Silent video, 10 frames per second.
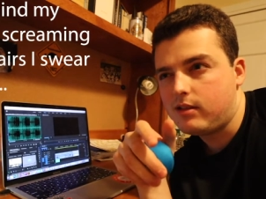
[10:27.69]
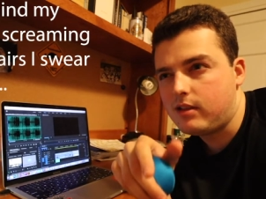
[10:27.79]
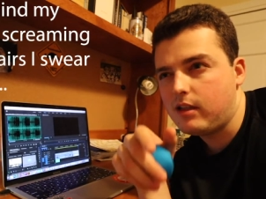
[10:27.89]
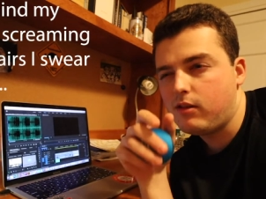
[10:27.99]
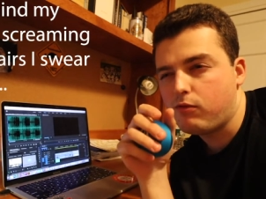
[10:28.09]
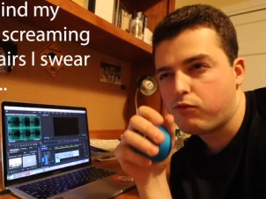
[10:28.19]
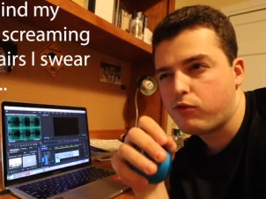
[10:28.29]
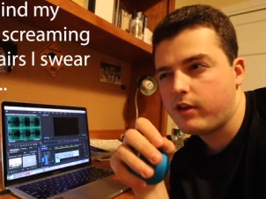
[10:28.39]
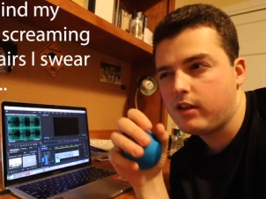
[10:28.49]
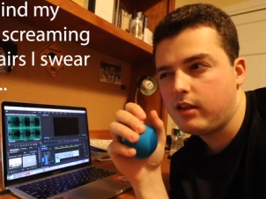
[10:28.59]
didn't
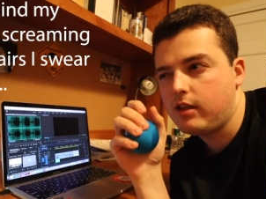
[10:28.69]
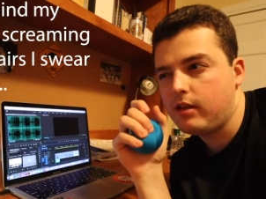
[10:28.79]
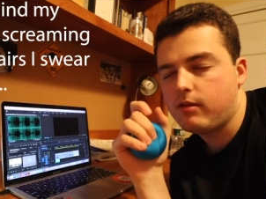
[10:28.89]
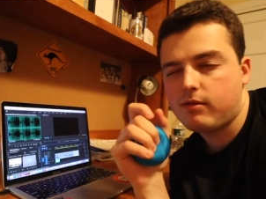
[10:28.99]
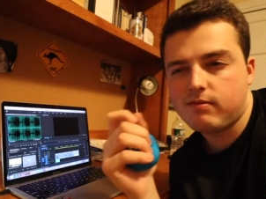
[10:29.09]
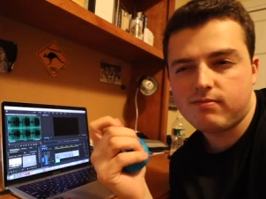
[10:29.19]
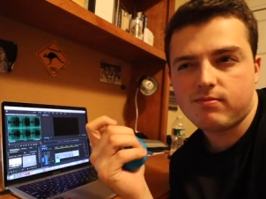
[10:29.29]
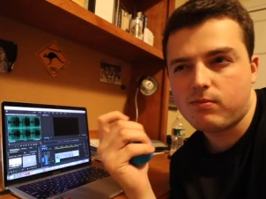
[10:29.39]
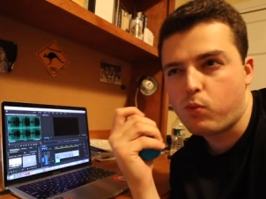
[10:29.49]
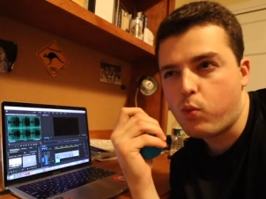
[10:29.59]
really
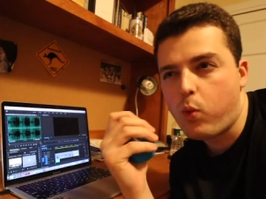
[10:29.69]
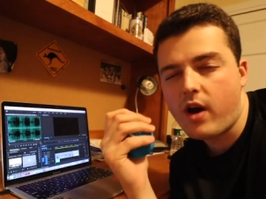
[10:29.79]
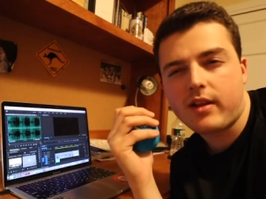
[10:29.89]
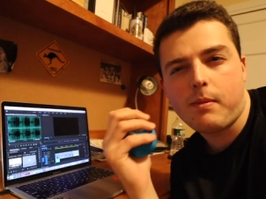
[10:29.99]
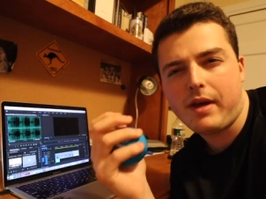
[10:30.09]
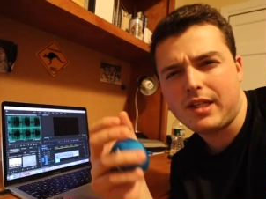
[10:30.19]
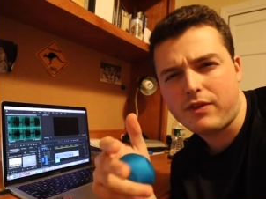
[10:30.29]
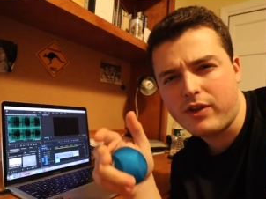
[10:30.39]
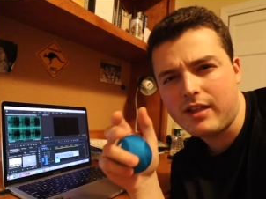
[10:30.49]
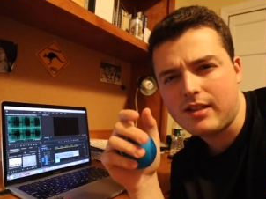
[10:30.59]
work the
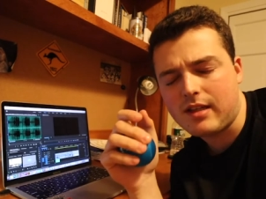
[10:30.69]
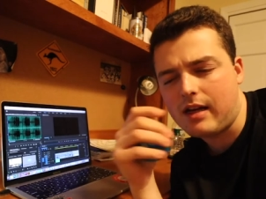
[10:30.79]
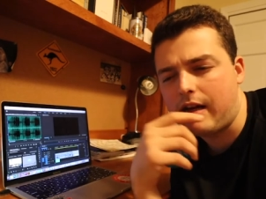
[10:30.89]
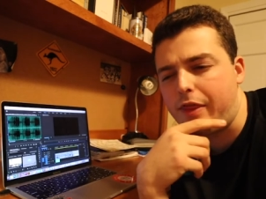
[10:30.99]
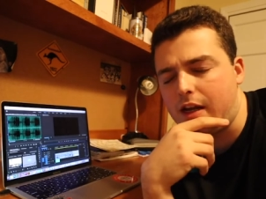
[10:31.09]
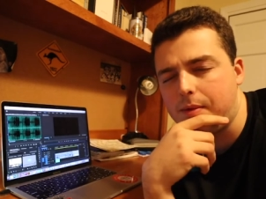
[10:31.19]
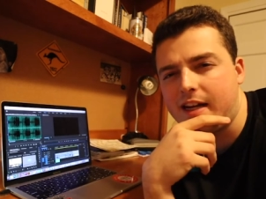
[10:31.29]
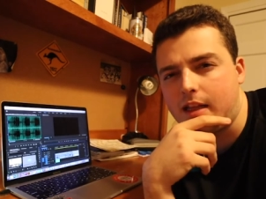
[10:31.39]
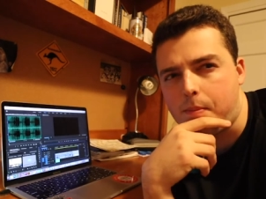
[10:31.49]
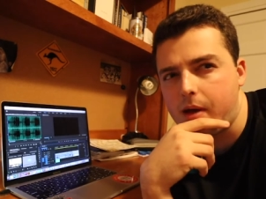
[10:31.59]
best for this. I think I'm gonna
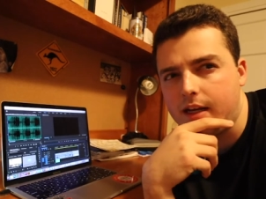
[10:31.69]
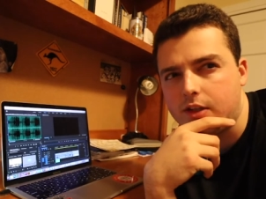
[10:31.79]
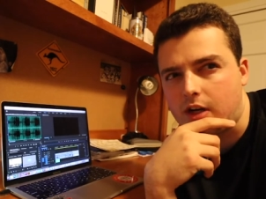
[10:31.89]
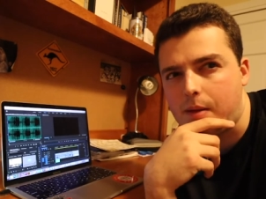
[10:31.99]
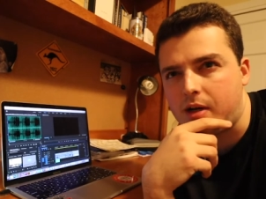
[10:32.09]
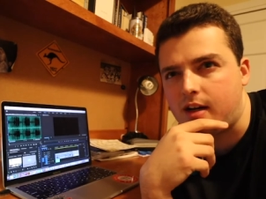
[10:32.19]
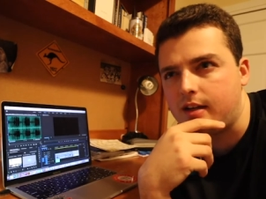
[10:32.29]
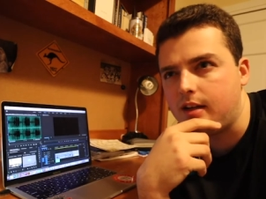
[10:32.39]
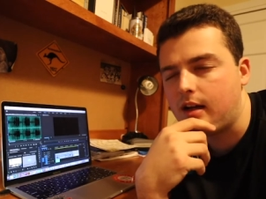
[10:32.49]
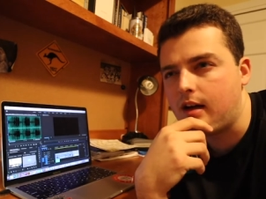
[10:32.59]
get the bendy
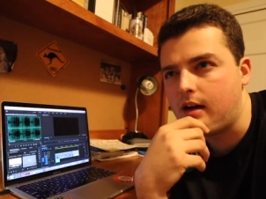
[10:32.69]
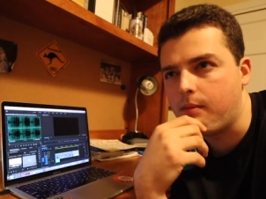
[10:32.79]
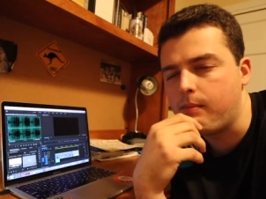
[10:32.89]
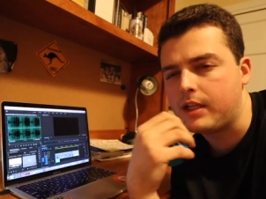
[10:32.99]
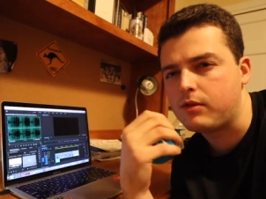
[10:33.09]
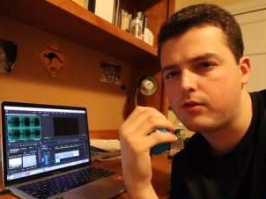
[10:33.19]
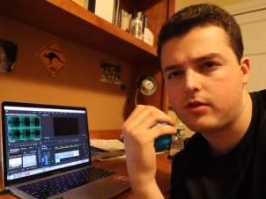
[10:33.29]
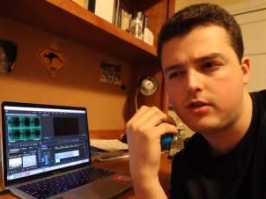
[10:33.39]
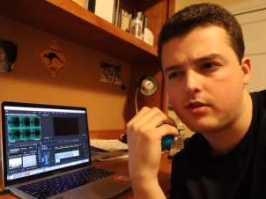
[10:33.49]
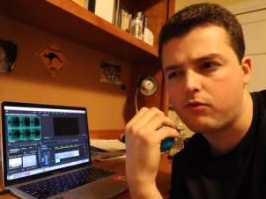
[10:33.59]
tripod.
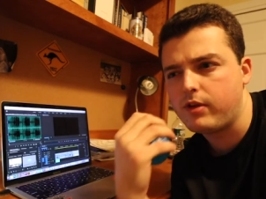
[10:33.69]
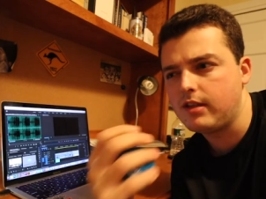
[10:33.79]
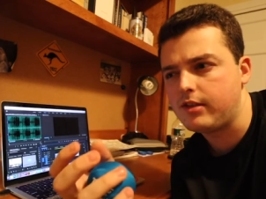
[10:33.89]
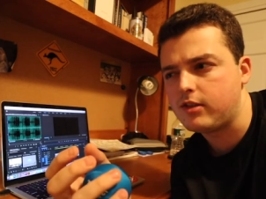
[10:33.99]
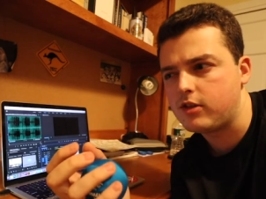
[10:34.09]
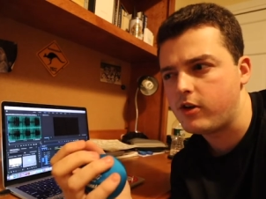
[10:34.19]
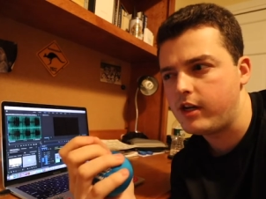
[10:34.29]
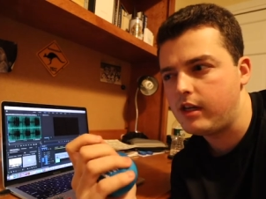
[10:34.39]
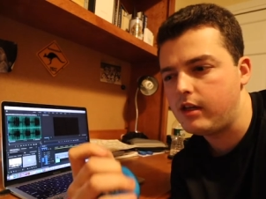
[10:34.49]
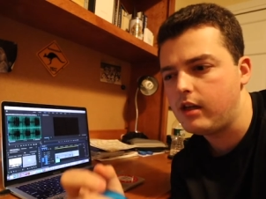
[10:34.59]
It's just a really
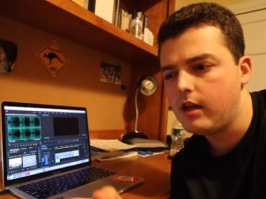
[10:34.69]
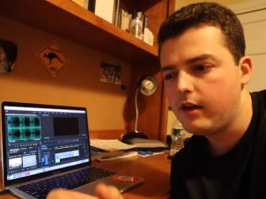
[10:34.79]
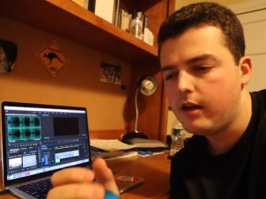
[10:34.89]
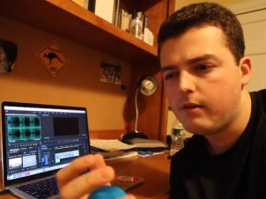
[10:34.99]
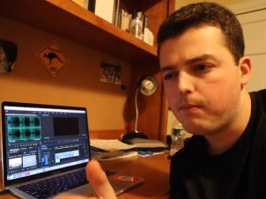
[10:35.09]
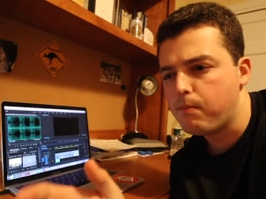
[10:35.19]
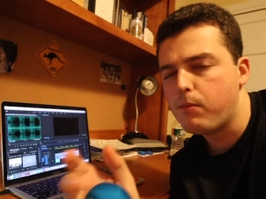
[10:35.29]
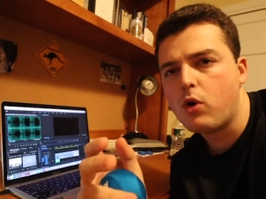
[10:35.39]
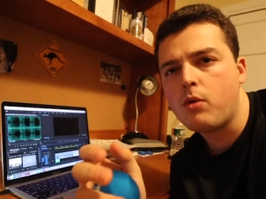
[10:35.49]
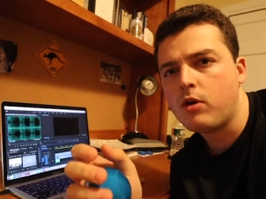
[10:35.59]
sturdy,
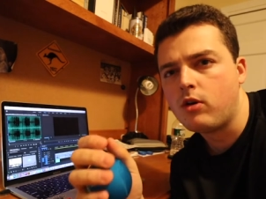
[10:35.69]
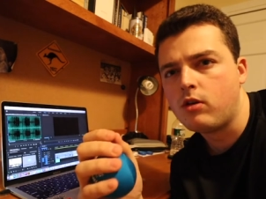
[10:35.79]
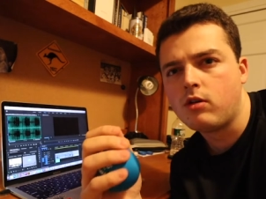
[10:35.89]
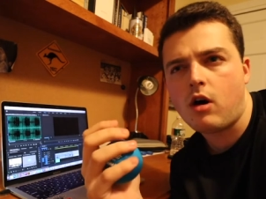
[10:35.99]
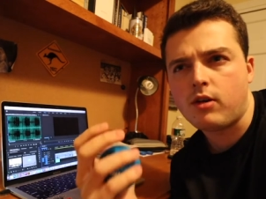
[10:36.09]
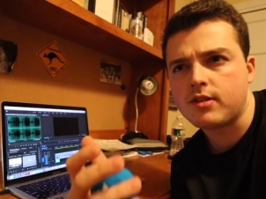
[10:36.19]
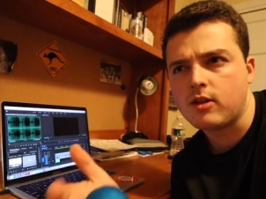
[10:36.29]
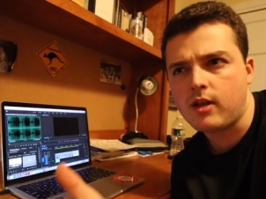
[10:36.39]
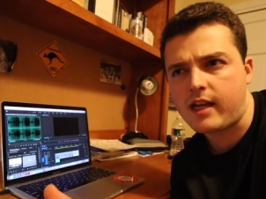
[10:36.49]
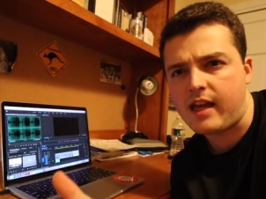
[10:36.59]
mobile,
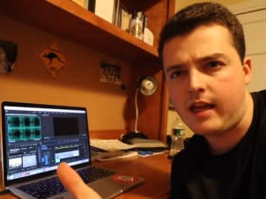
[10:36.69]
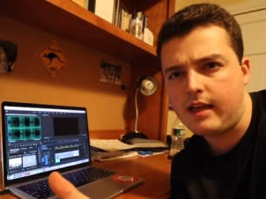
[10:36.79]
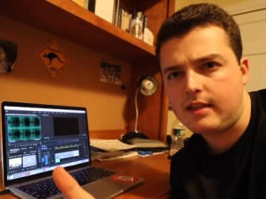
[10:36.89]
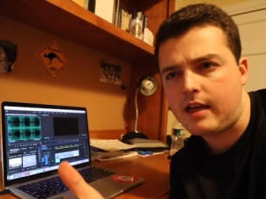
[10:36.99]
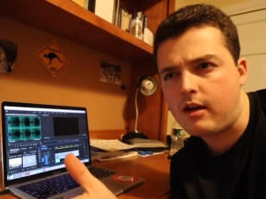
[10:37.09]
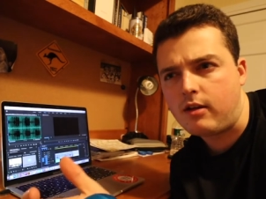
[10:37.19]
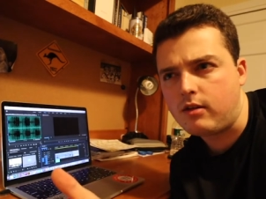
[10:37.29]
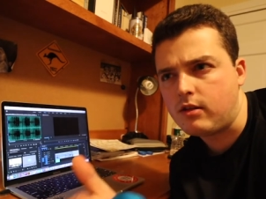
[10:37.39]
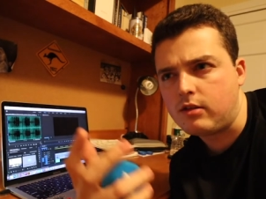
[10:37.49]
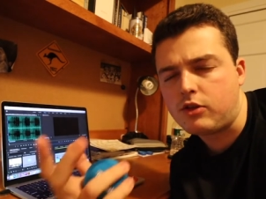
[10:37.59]
also like a
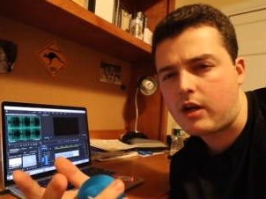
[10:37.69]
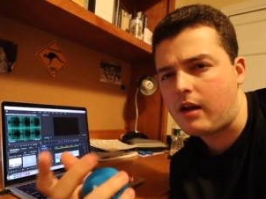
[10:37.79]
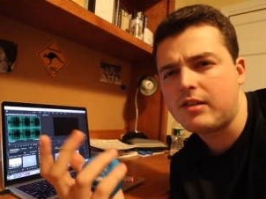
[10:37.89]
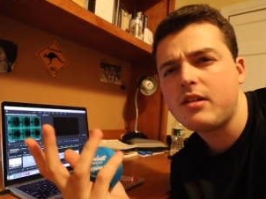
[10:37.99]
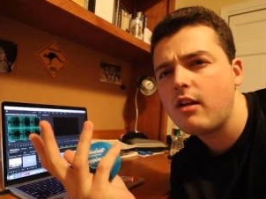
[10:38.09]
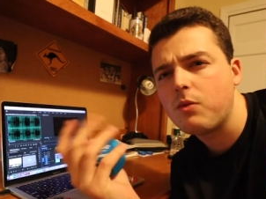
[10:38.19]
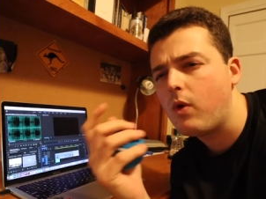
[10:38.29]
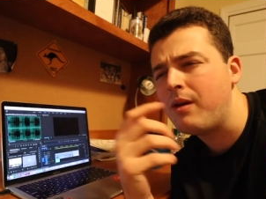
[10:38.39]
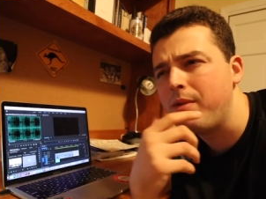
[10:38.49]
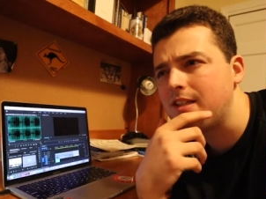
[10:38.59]
handheld tripod. It's an
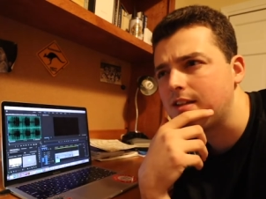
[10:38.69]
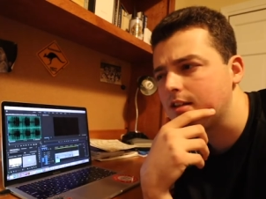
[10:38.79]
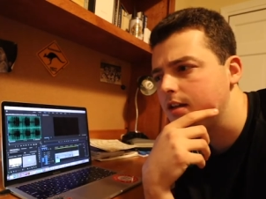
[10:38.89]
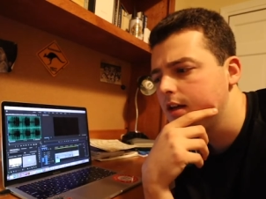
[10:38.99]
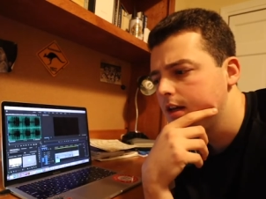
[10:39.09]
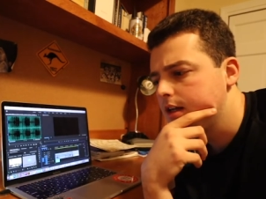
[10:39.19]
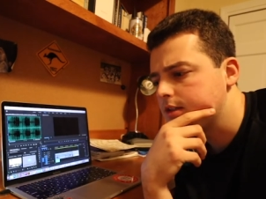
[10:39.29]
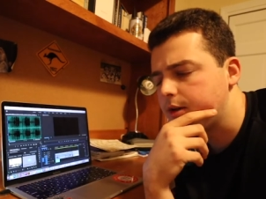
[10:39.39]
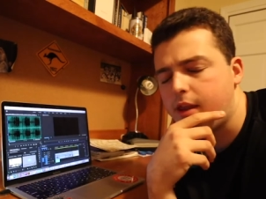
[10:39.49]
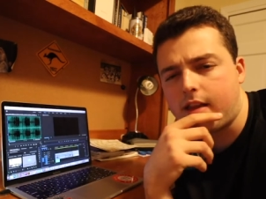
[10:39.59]
all-in-one, basically.
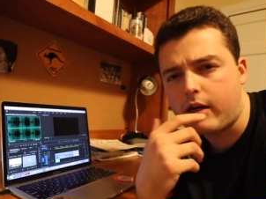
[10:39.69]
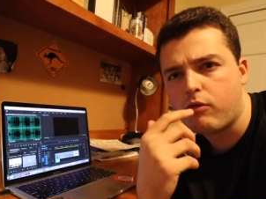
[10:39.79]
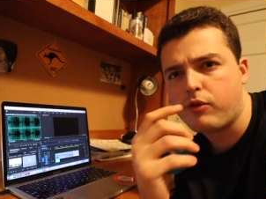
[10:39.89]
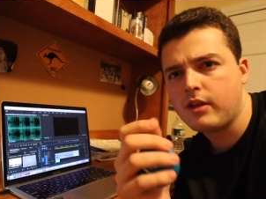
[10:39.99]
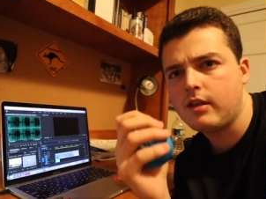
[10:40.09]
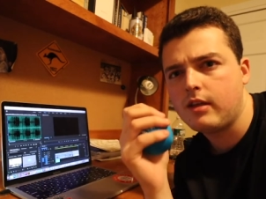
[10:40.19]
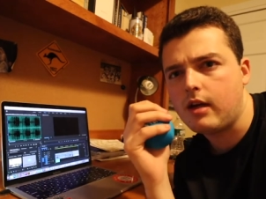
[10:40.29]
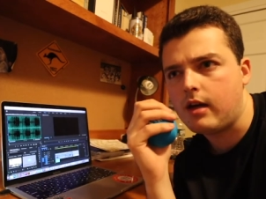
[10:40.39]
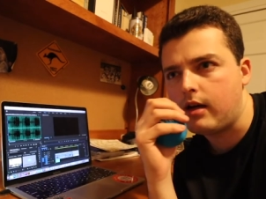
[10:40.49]
So I think that'll really